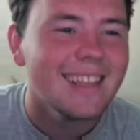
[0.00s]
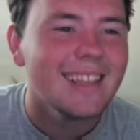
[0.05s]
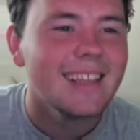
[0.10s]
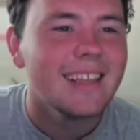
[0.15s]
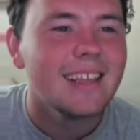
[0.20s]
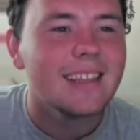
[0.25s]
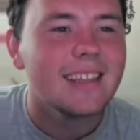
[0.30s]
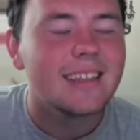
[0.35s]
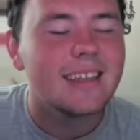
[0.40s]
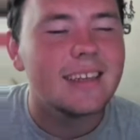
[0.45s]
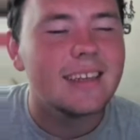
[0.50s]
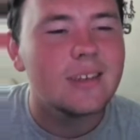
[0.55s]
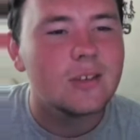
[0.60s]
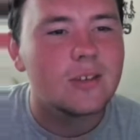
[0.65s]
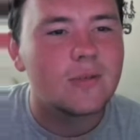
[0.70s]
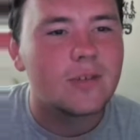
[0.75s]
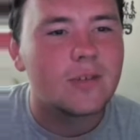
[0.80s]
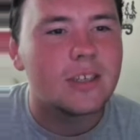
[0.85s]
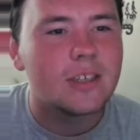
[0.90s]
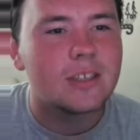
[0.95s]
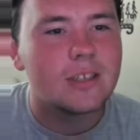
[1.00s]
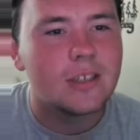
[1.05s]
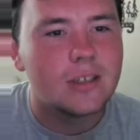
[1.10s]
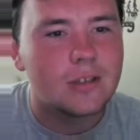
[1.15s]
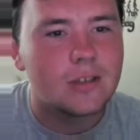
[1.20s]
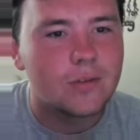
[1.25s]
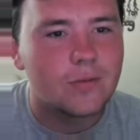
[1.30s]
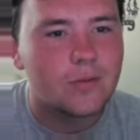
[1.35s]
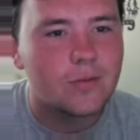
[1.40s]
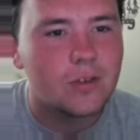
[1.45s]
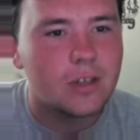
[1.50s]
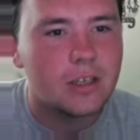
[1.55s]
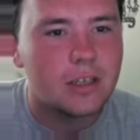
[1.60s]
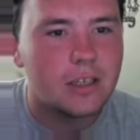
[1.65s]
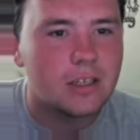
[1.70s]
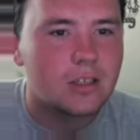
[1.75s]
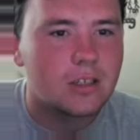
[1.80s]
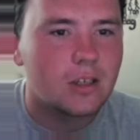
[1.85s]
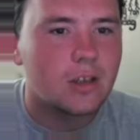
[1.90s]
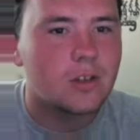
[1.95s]
The little device turns on fully. It
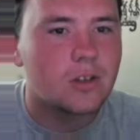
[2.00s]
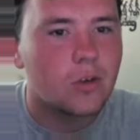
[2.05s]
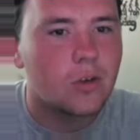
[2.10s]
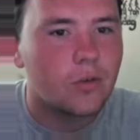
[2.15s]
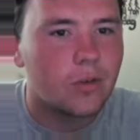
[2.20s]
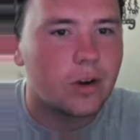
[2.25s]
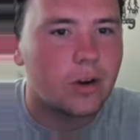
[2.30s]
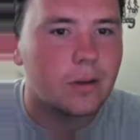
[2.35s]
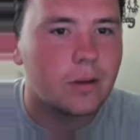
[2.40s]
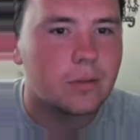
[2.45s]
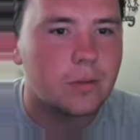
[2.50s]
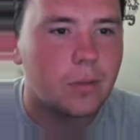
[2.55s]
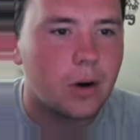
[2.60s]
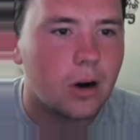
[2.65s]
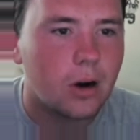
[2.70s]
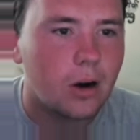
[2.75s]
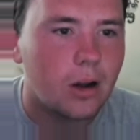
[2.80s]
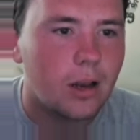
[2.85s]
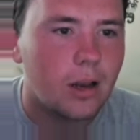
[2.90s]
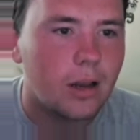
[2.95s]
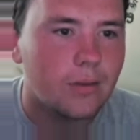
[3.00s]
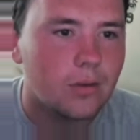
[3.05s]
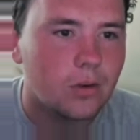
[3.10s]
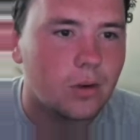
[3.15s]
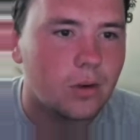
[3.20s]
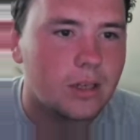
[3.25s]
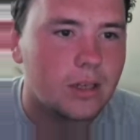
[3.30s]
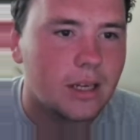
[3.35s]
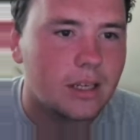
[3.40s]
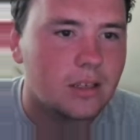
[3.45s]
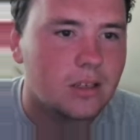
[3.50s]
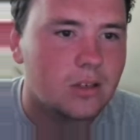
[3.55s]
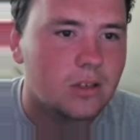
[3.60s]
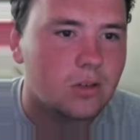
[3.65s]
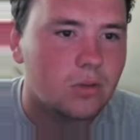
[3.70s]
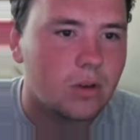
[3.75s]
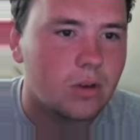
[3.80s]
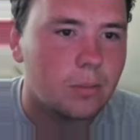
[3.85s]
starts hovering up to my eye level. It takes the screen